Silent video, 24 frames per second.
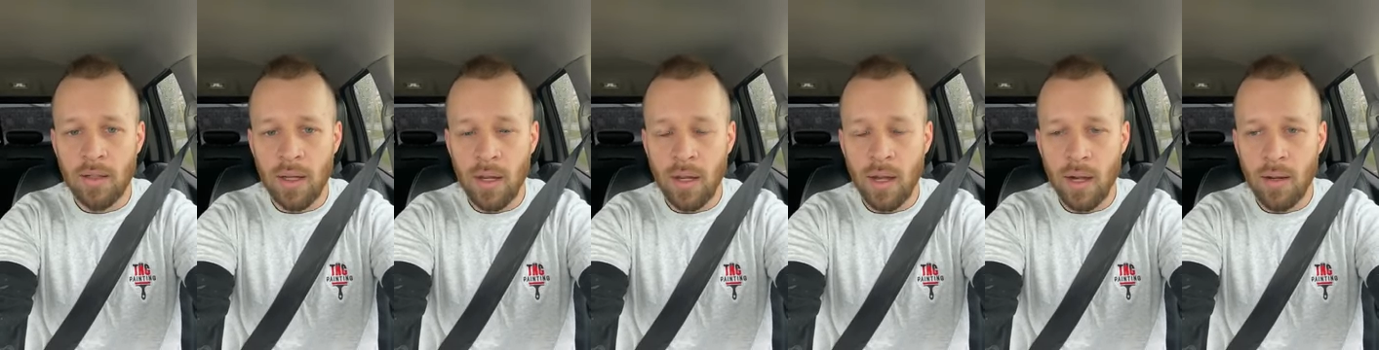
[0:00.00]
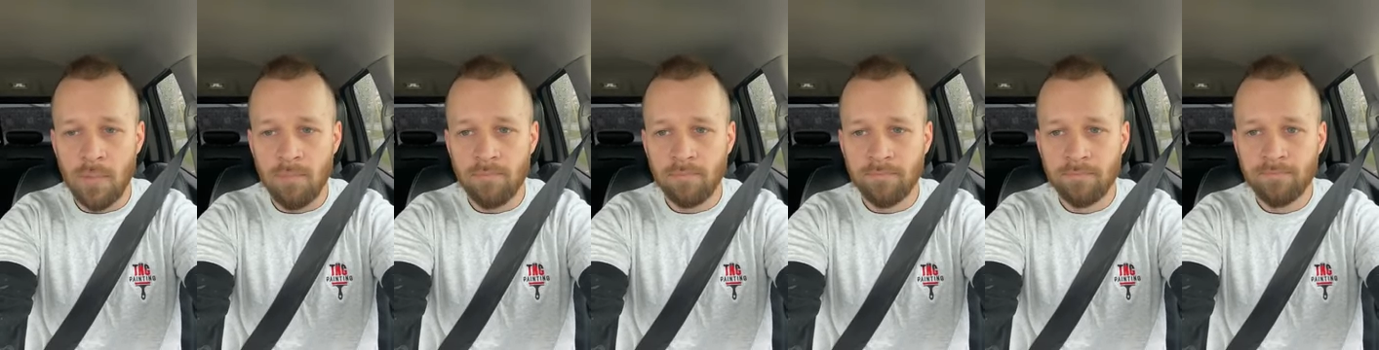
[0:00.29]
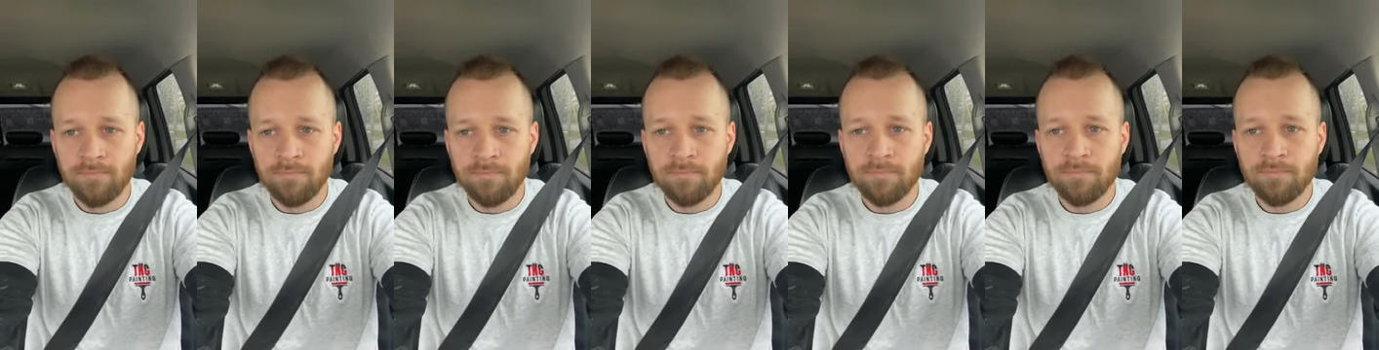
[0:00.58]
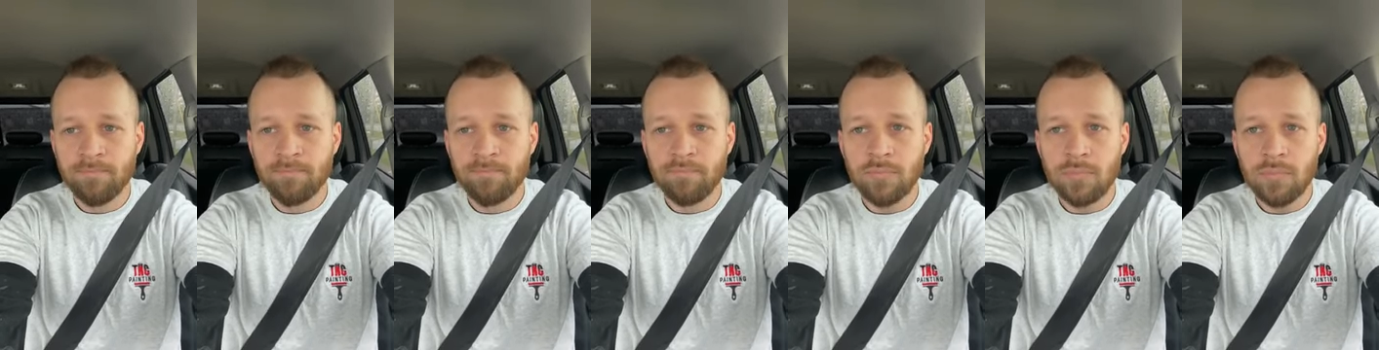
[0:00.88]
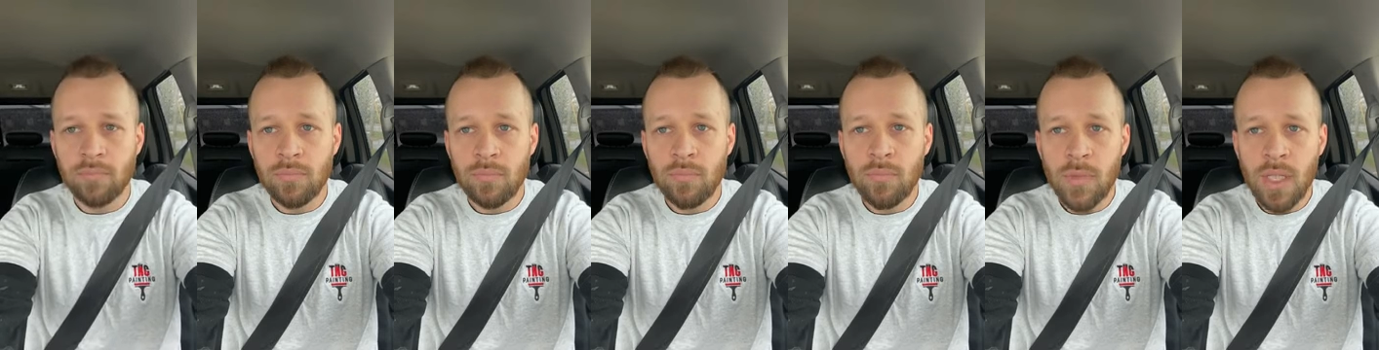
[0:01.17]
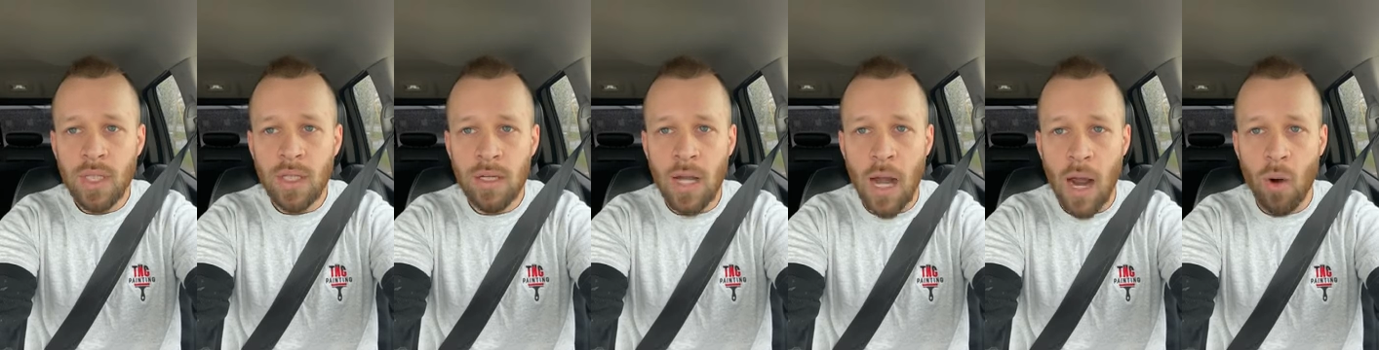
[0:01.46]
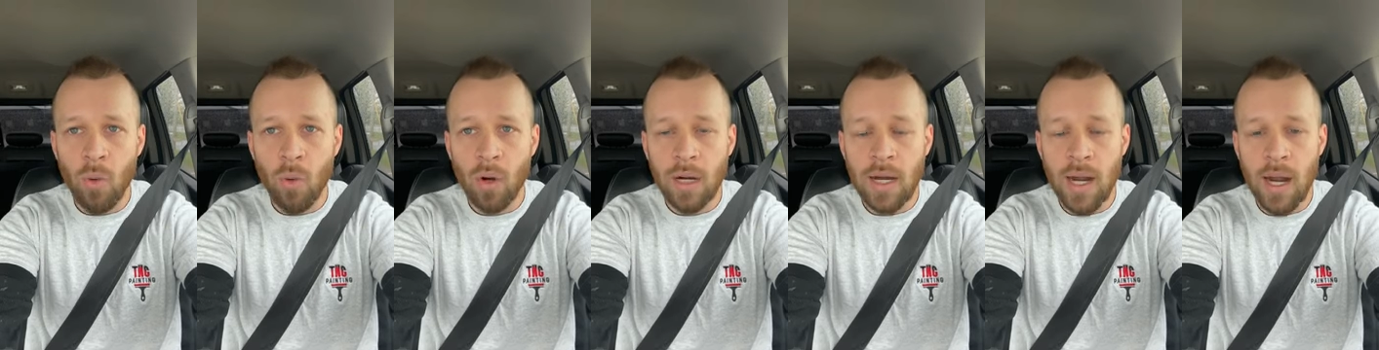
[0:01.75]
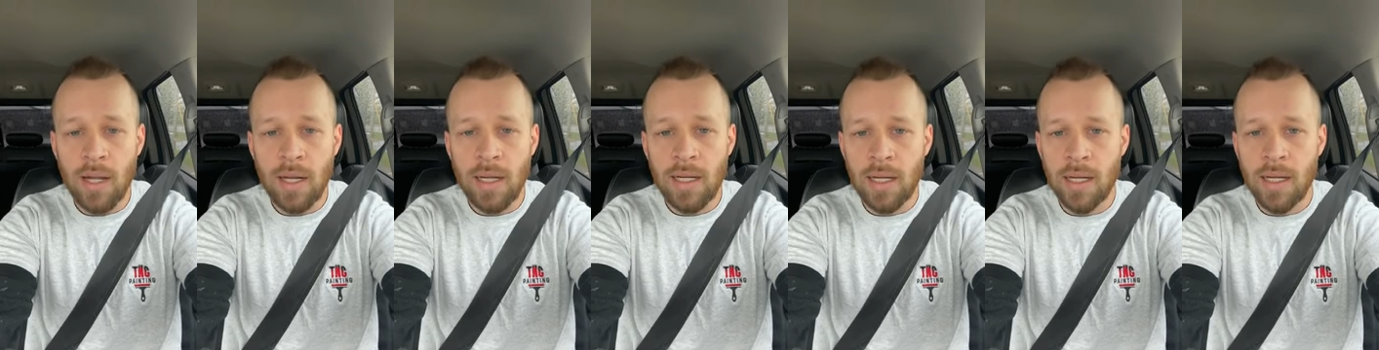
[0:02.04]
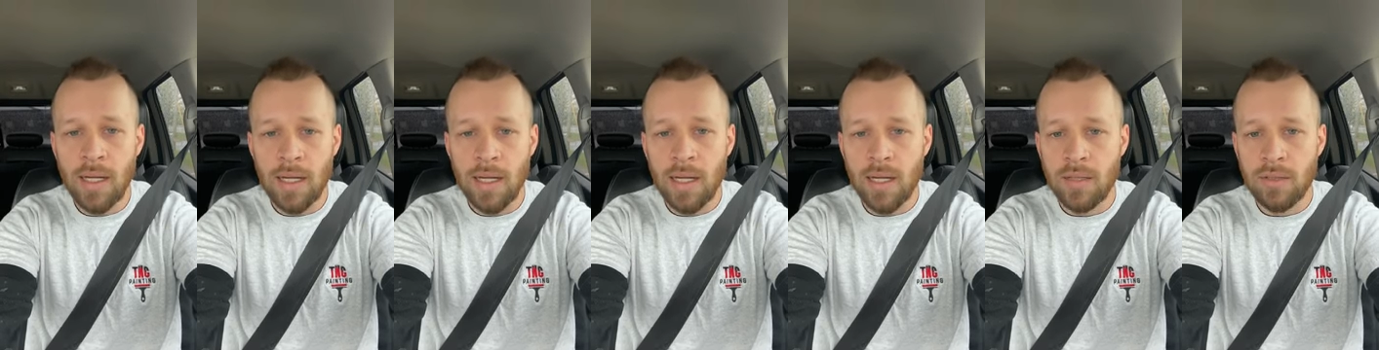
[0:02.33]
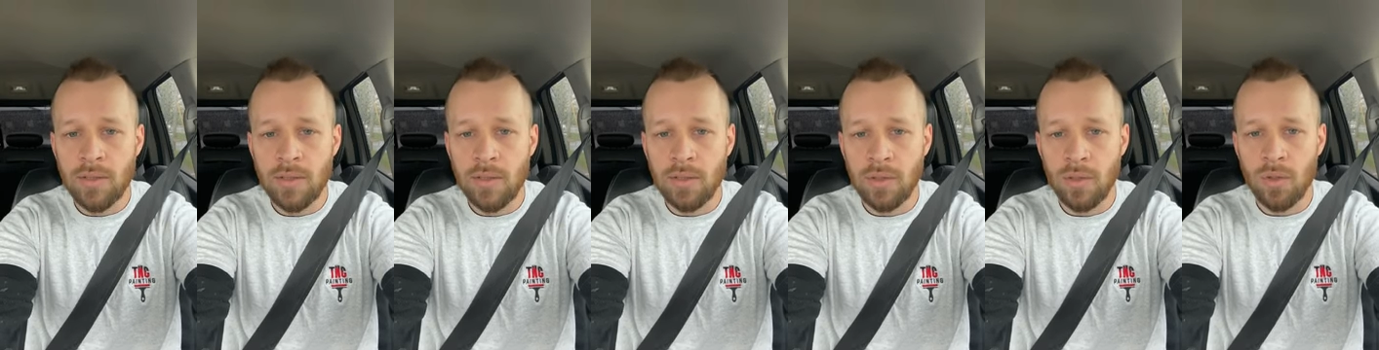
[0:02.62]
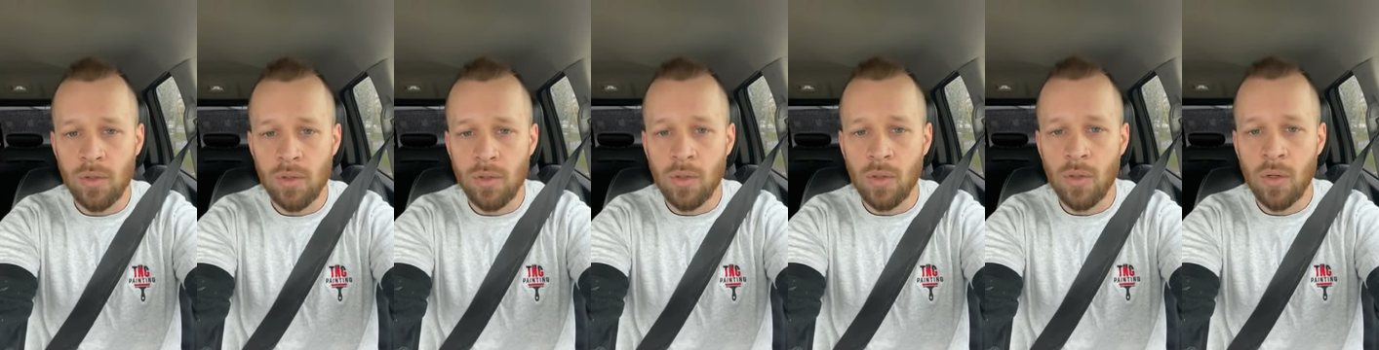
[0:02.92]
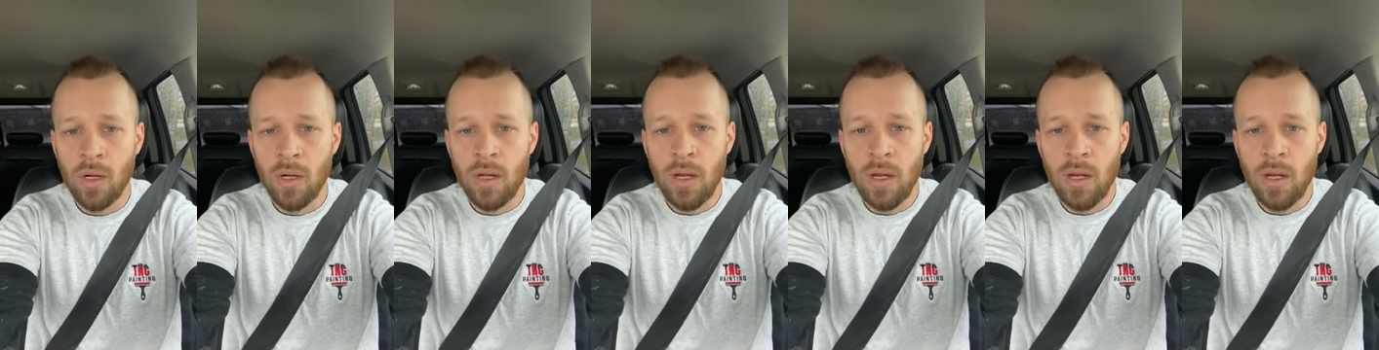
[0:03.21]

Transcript: now we're kind of getting into